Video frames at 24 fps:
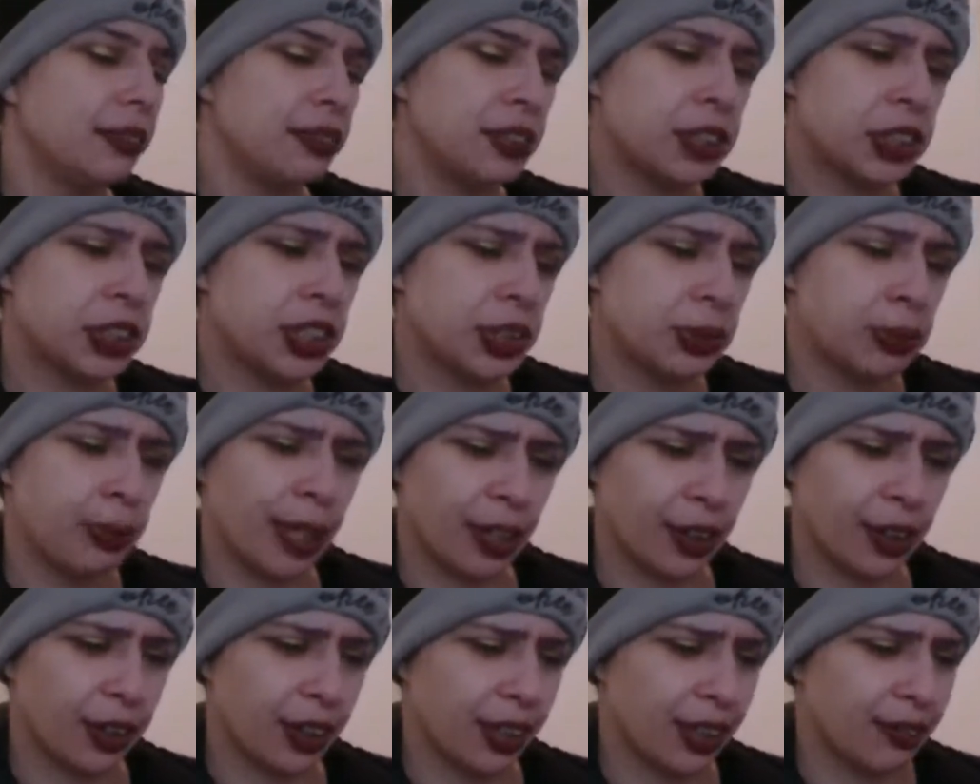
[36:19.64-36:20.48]
It was just
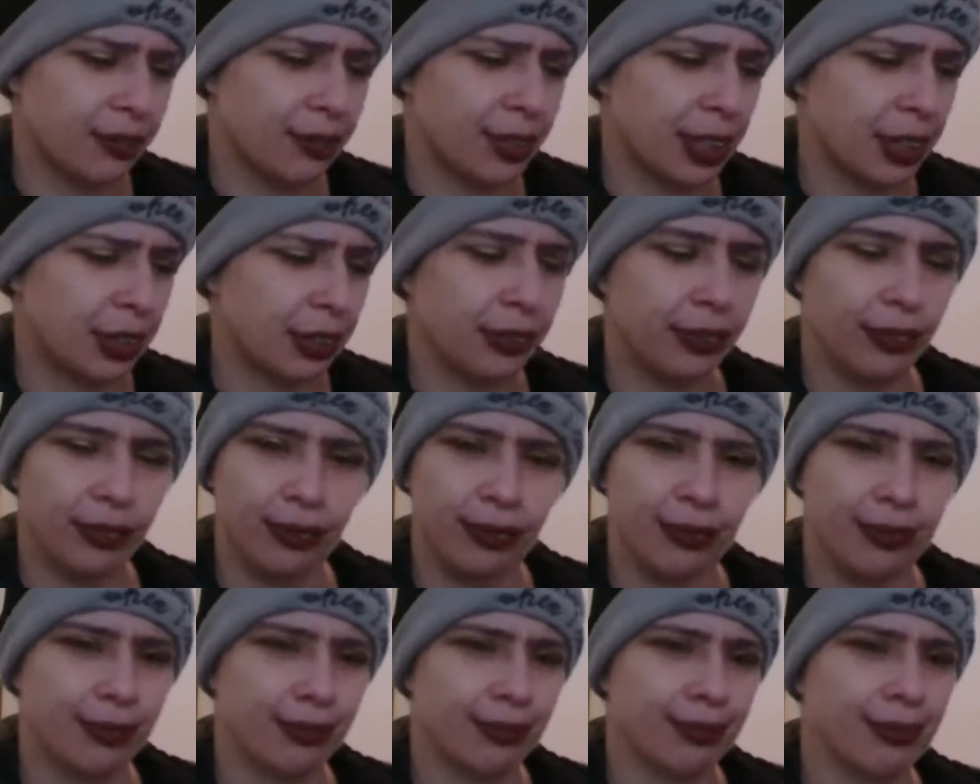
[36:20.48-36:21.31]
weird, dude.
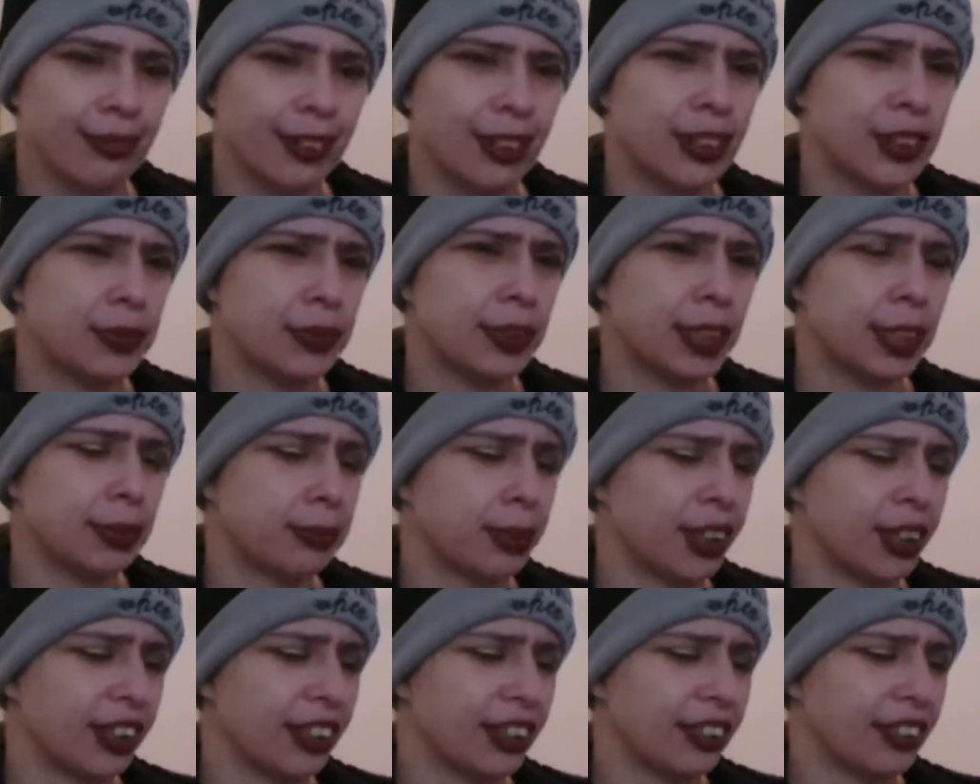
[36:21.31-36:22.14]
It was a
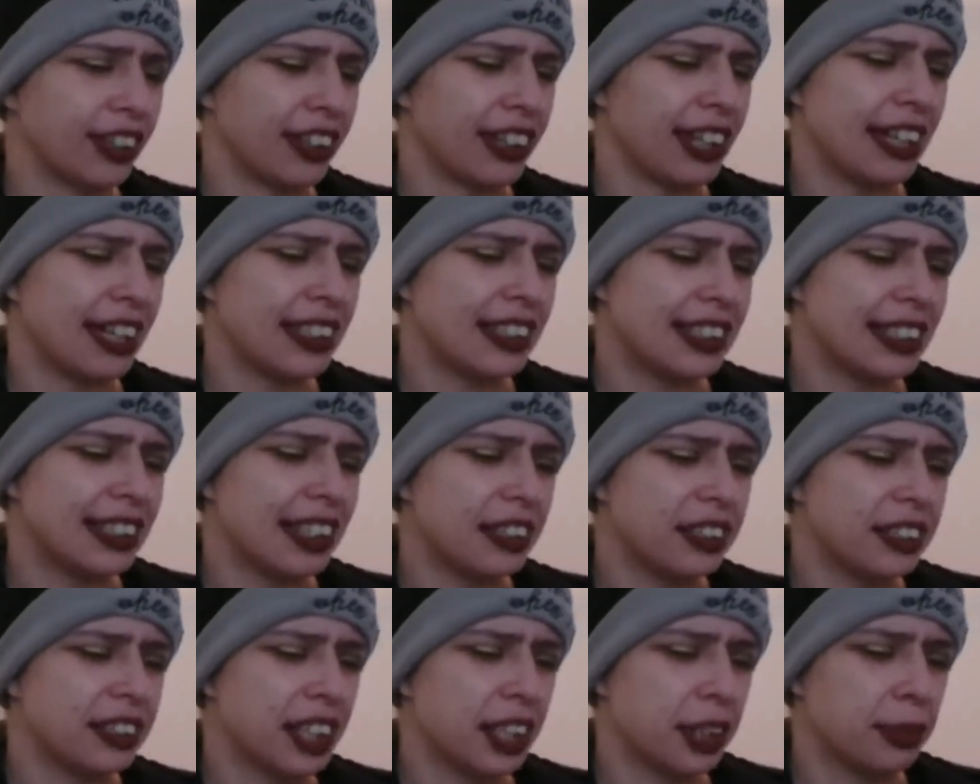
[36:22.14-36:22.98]
weird book. Like, I
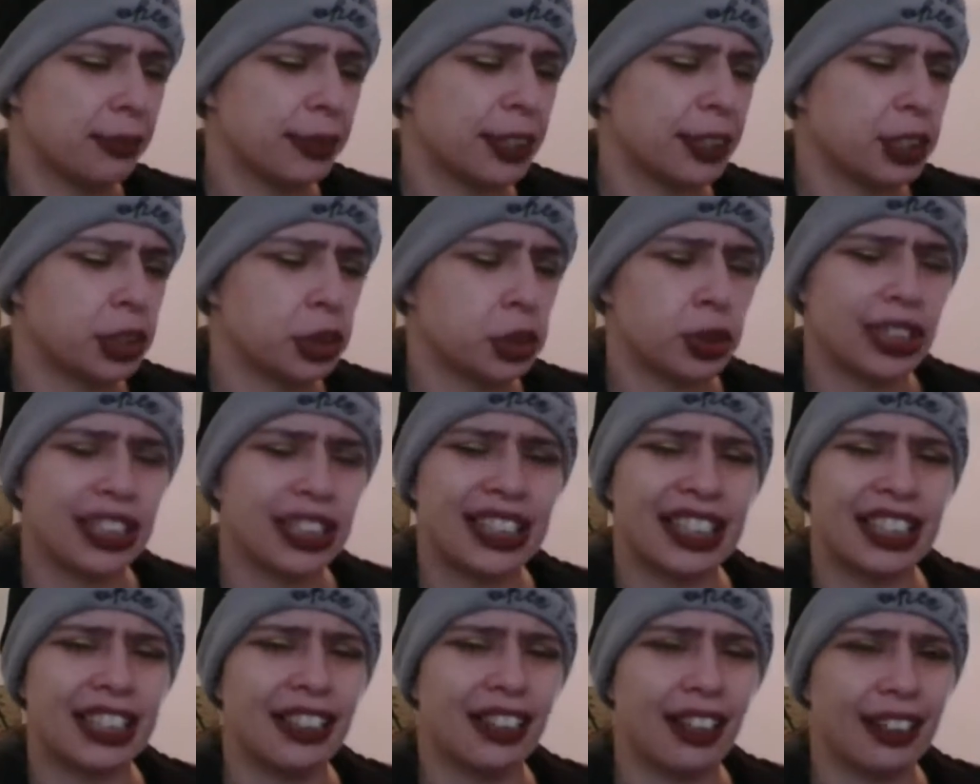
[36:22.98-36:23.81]
did end up
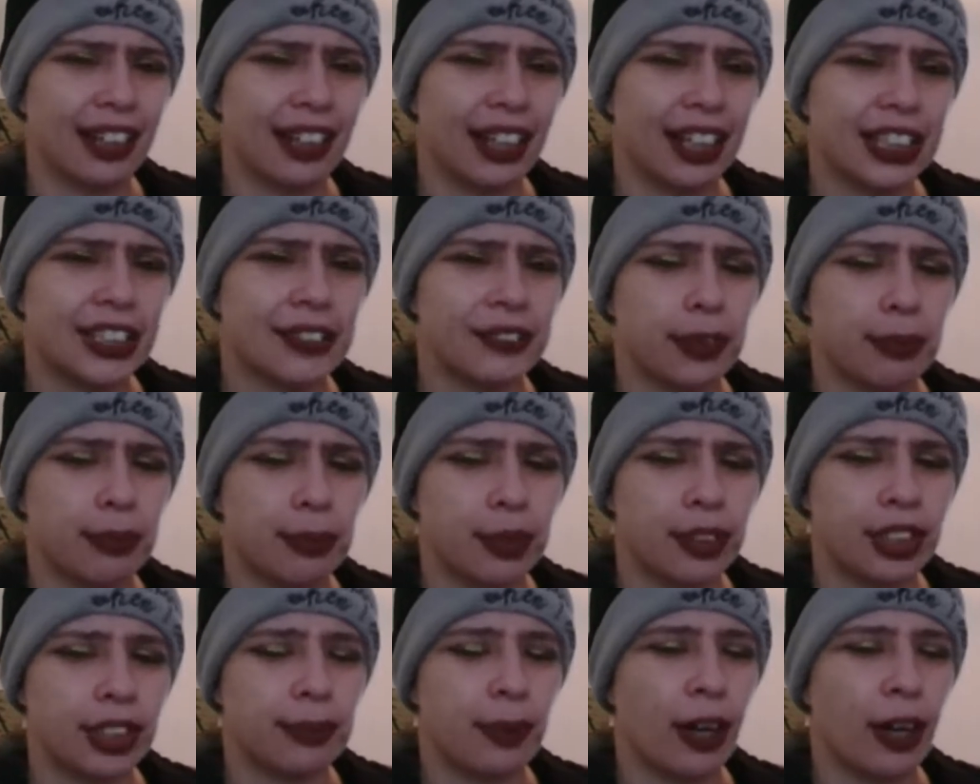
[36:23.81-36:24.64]
enjoying it, I guess, for the
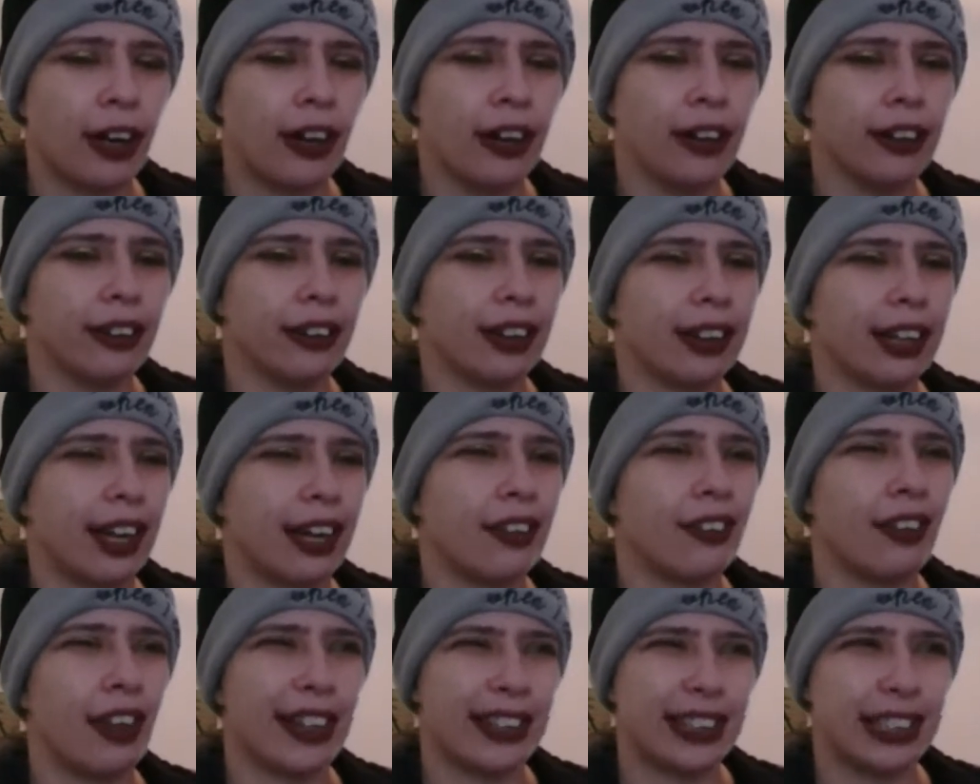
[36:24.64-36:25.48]
most part. Like,
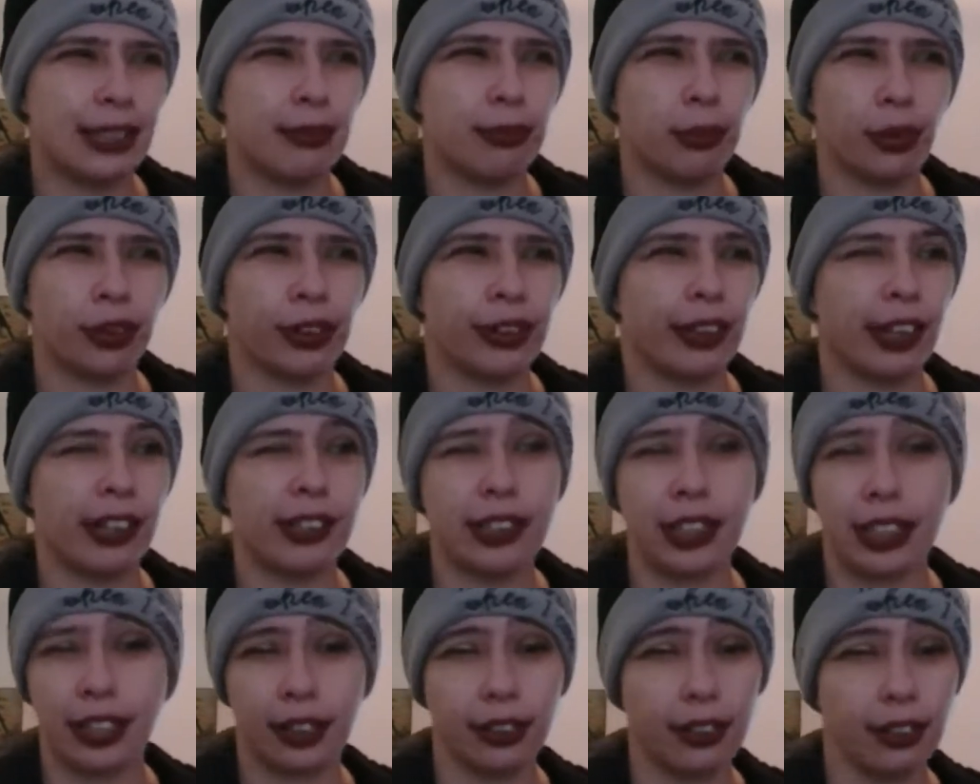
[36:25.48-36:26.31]
I liked it more than
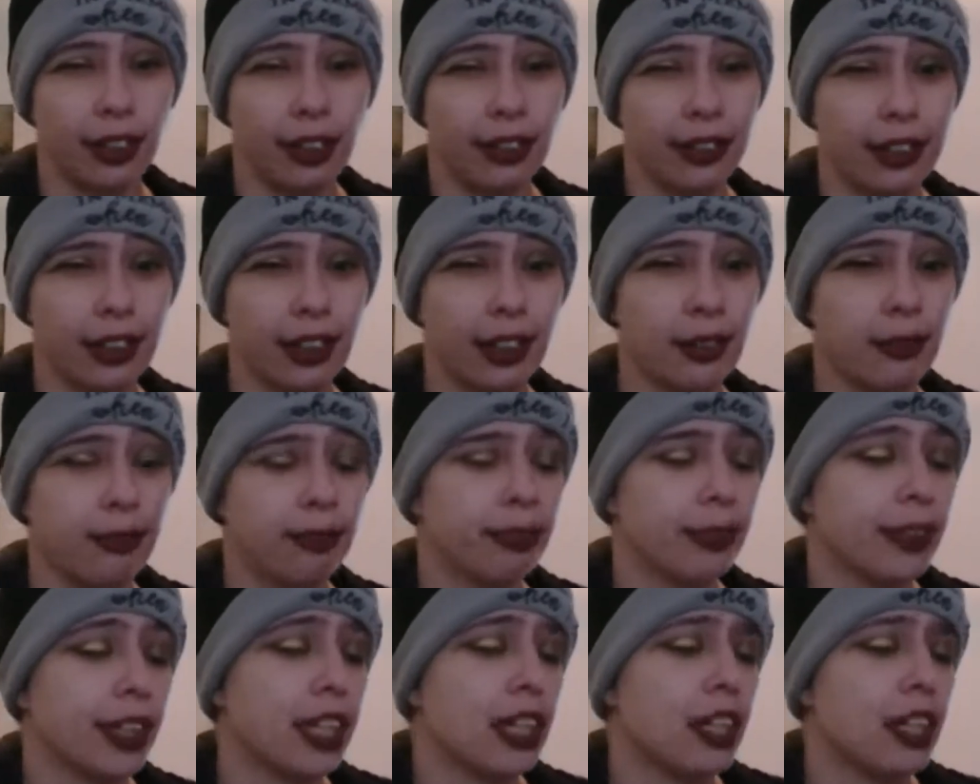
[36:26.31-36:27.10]
I didn't like it.